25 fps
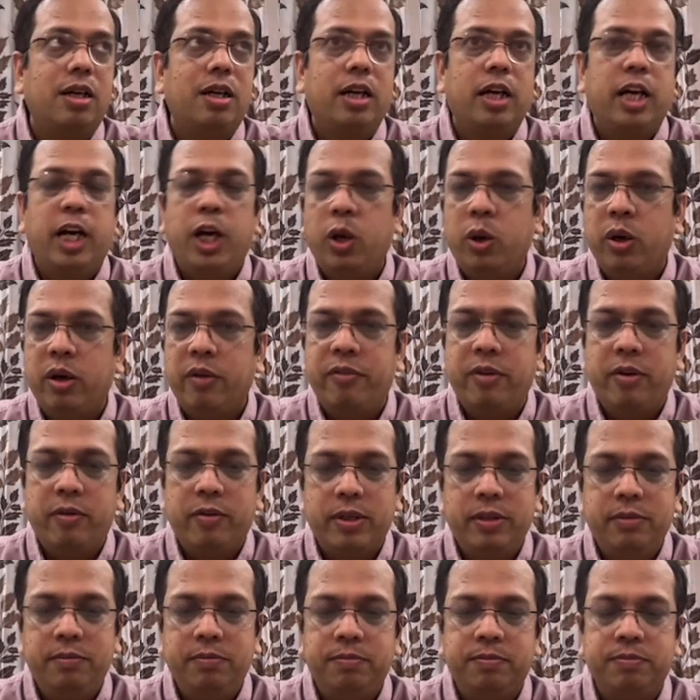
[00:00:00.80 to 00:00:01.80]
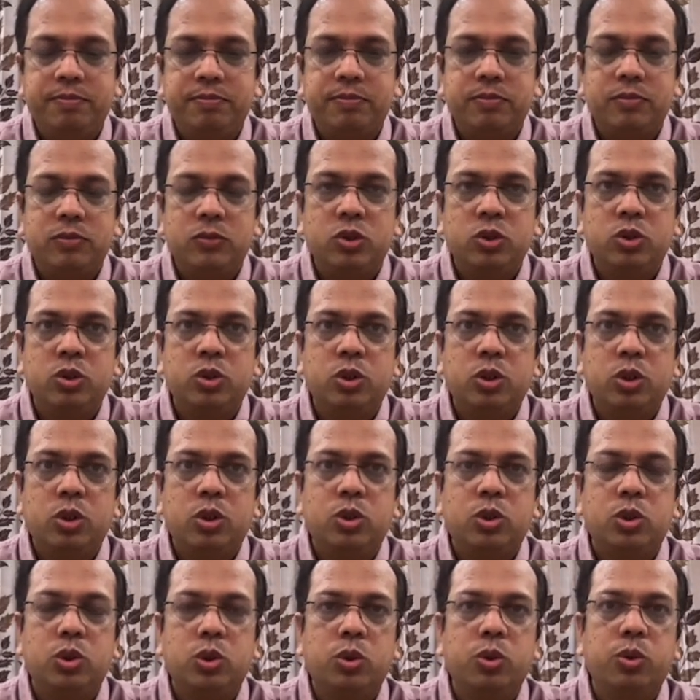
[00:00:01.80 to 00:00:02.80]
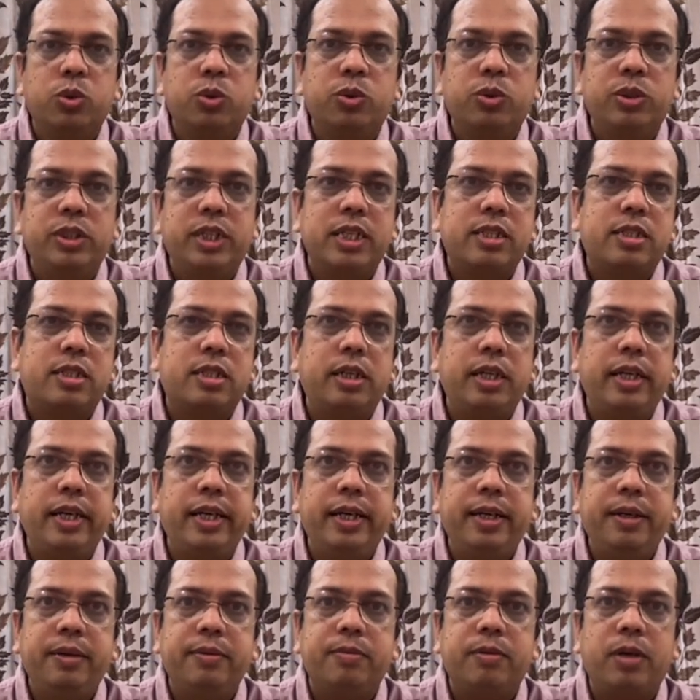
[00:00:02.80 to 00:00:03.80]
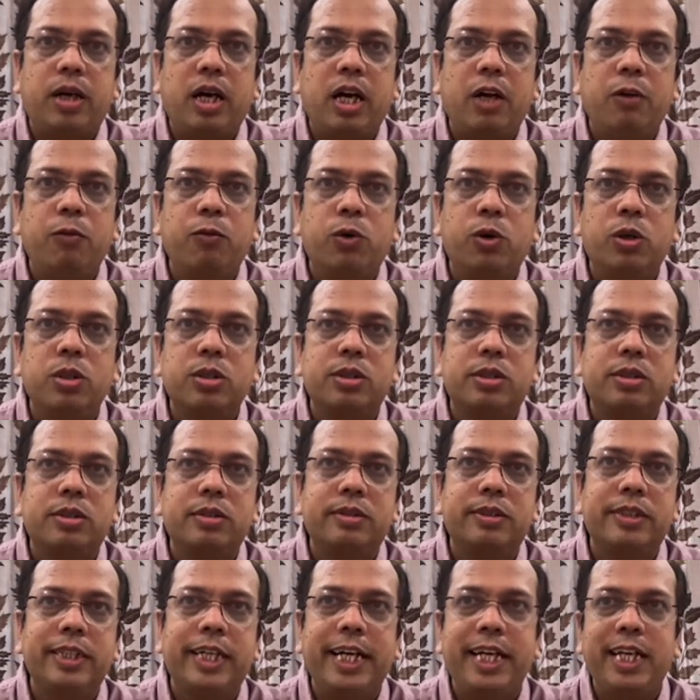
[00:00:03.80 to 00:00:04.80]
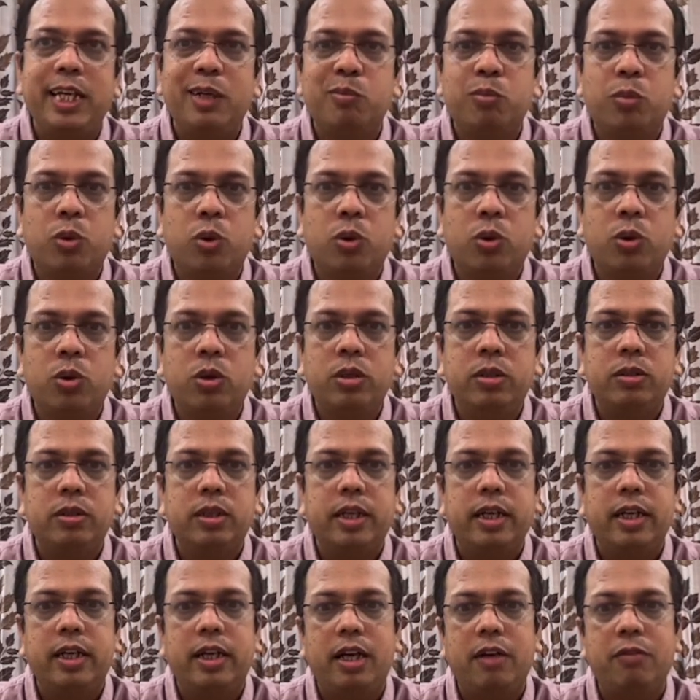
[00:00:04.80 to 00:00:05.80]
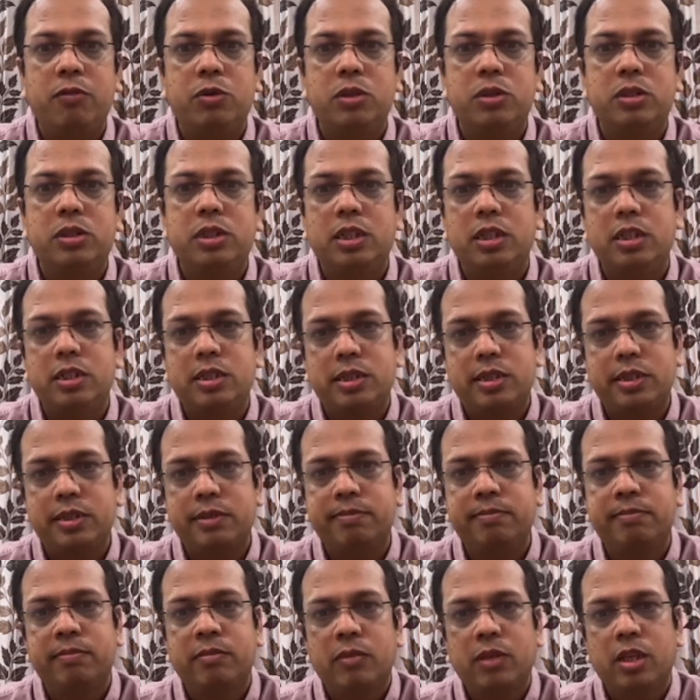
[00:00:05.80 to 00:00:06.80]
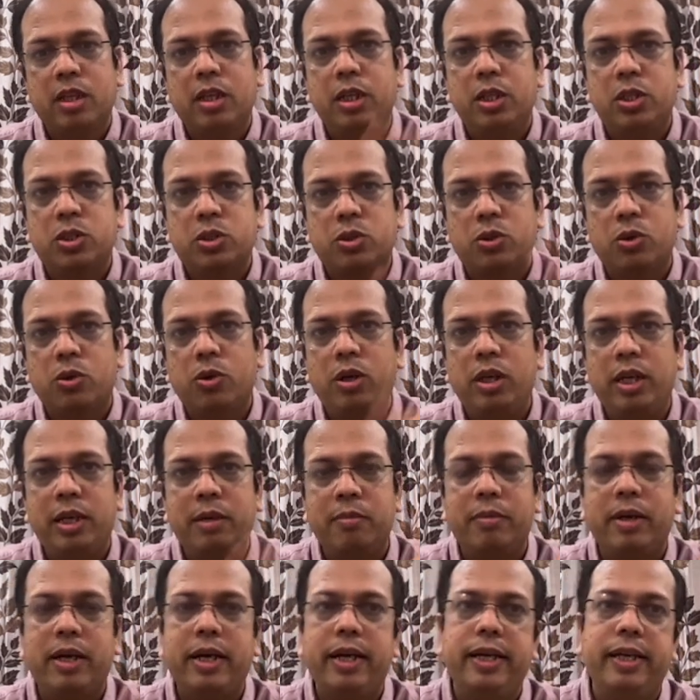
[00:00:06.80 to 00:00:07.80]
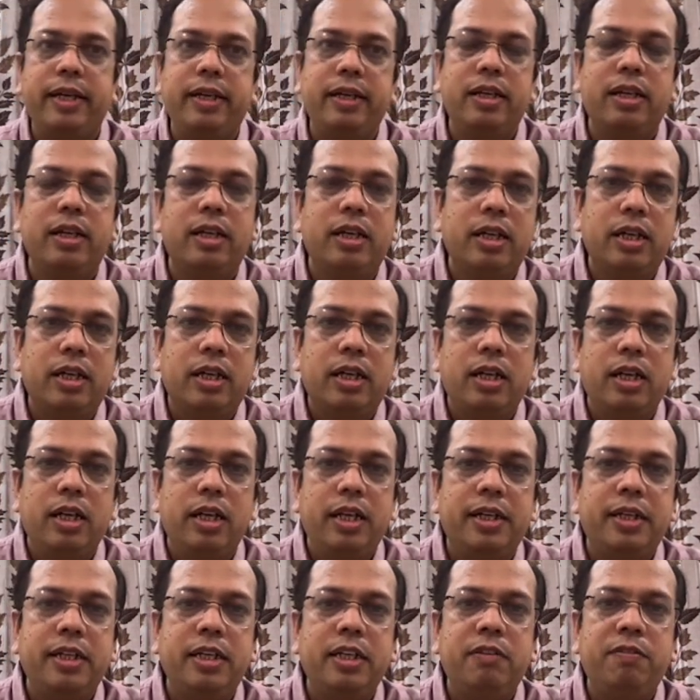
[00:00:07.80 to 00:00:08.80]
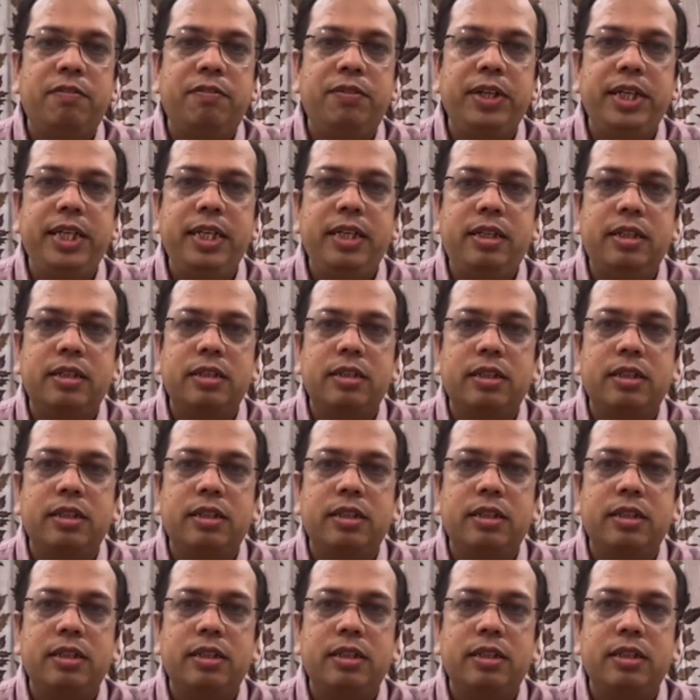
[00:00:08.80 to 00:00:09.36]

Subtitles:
Hello everyone. So yesterday I was getting bored and I was just scrolling my LinkedIn feed.